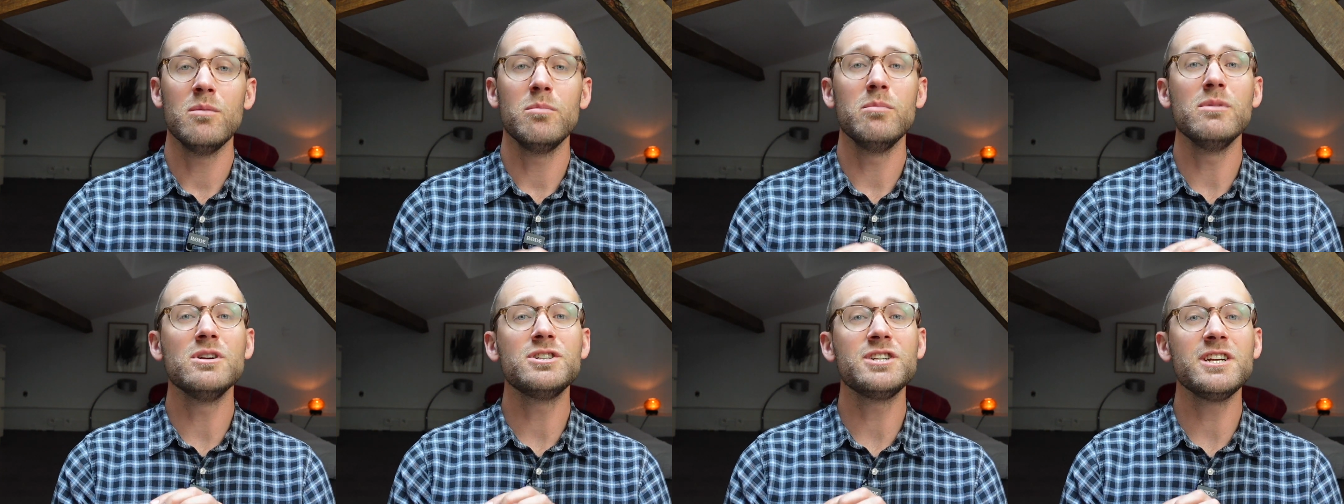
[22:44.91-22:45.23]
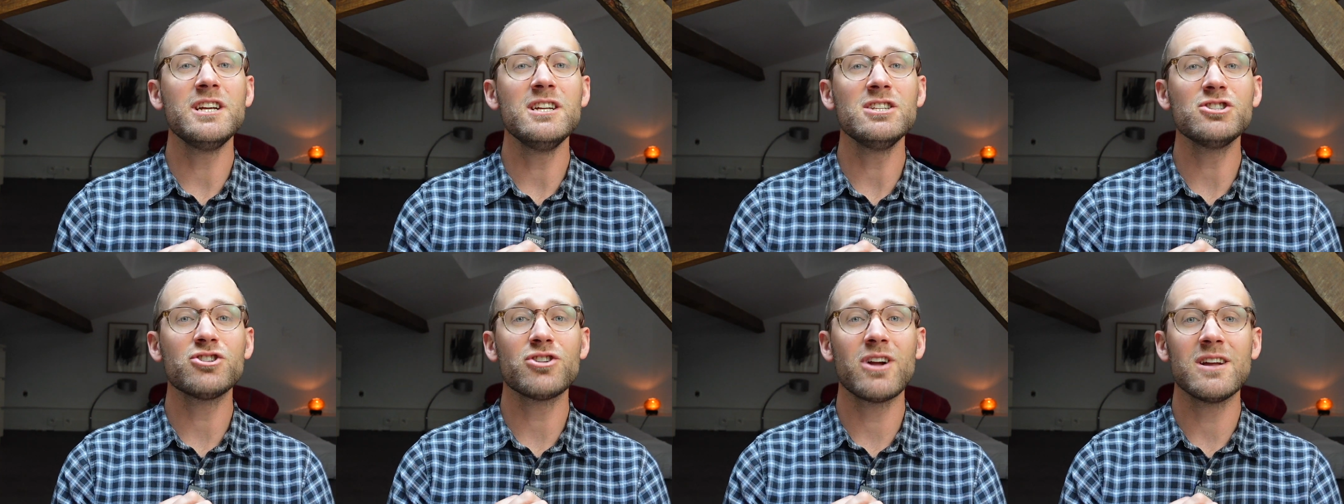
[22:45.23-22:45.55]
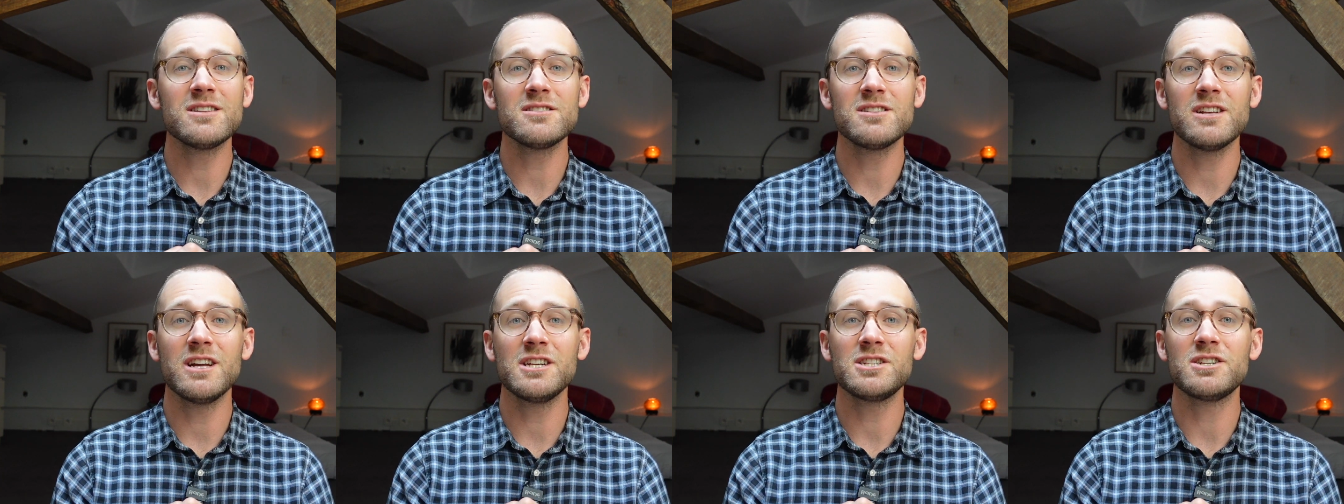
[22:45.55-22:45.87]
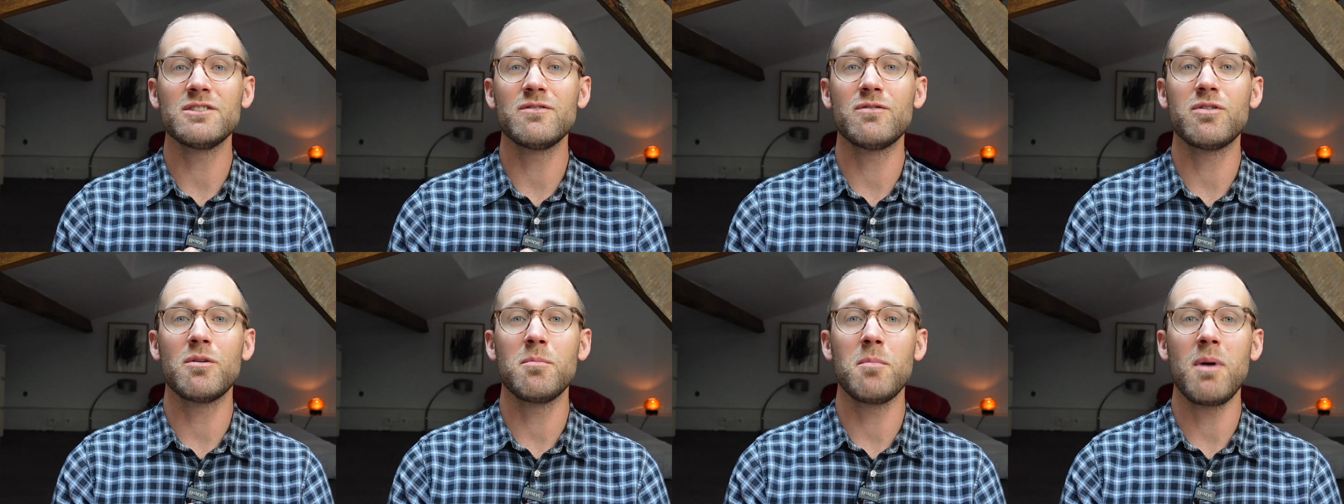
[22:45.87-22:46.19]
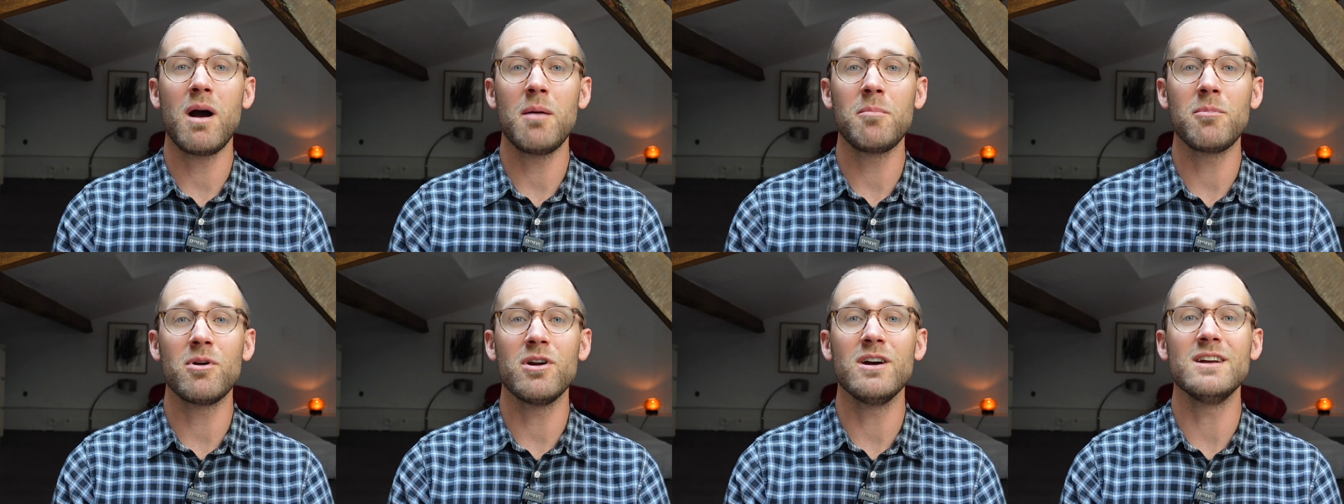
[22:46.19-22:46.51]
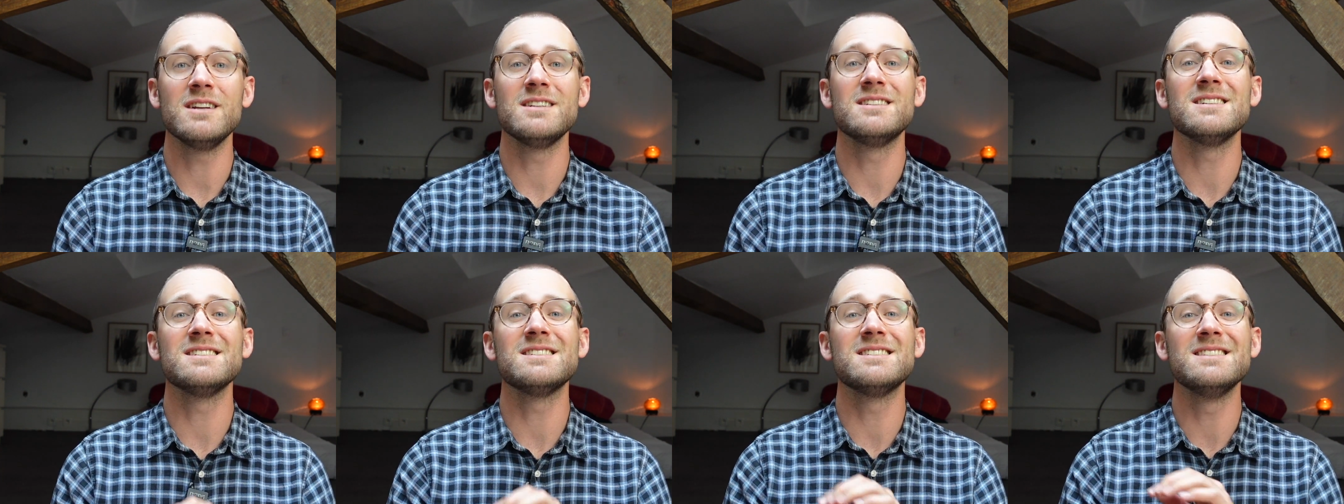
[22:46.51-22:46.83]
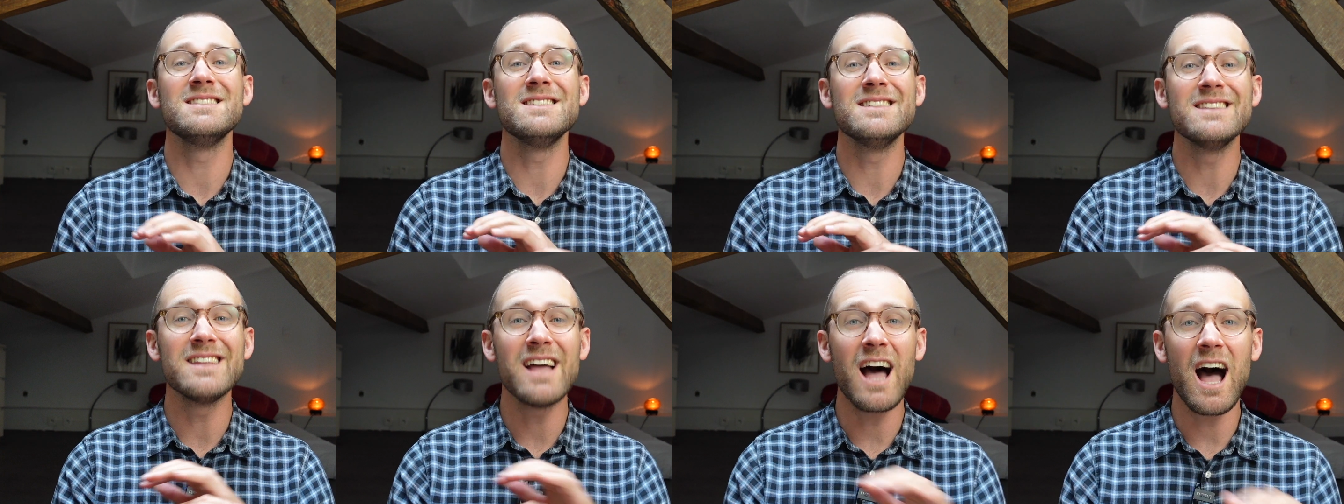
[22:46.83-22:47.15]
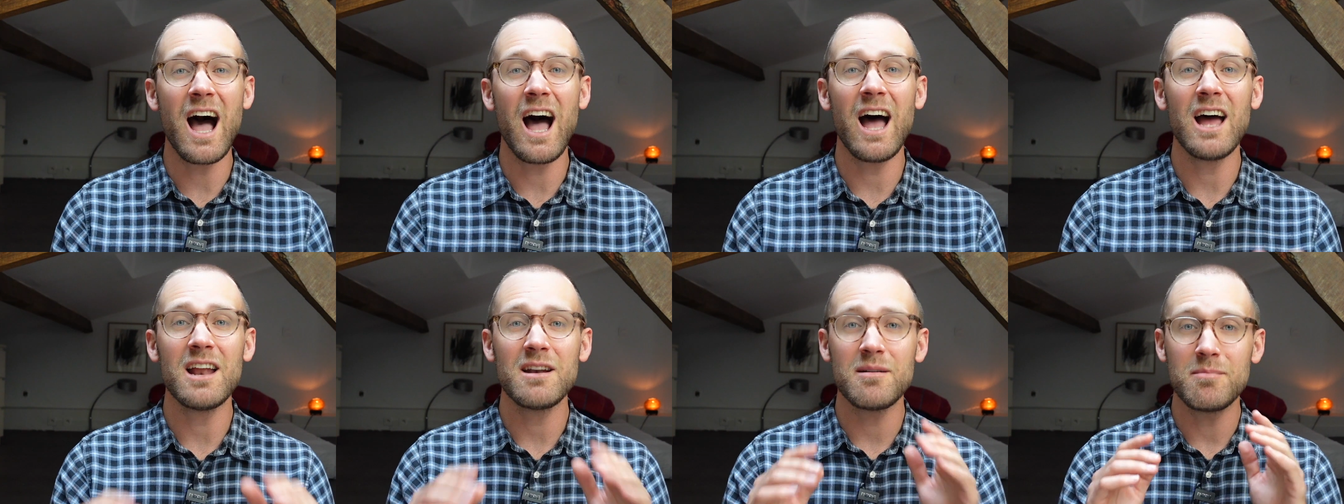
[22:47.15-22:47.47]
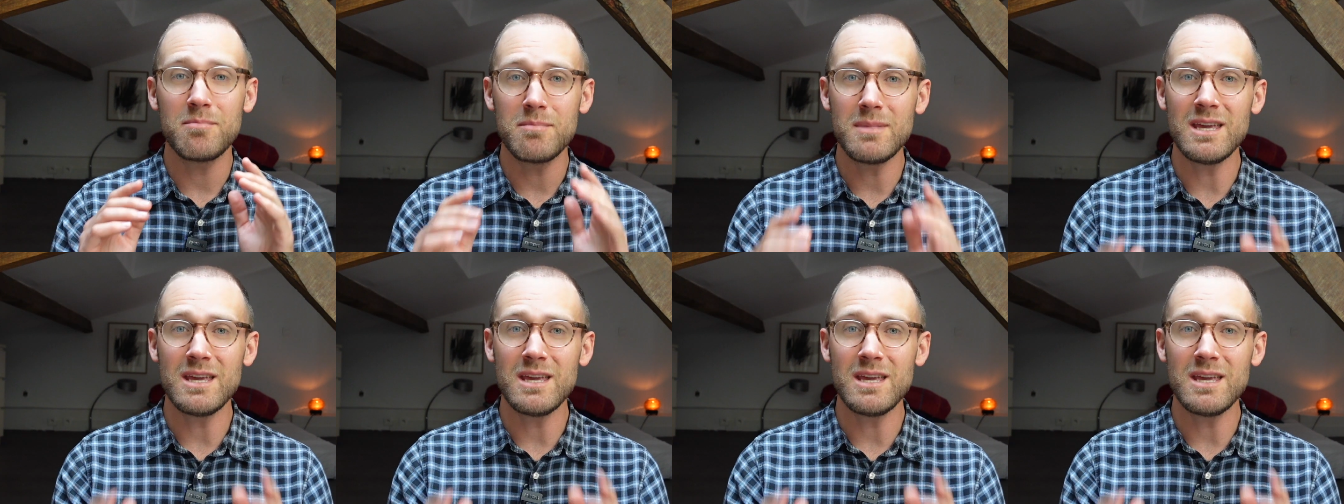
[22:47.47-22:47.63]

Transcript: machine translation for Bambara does not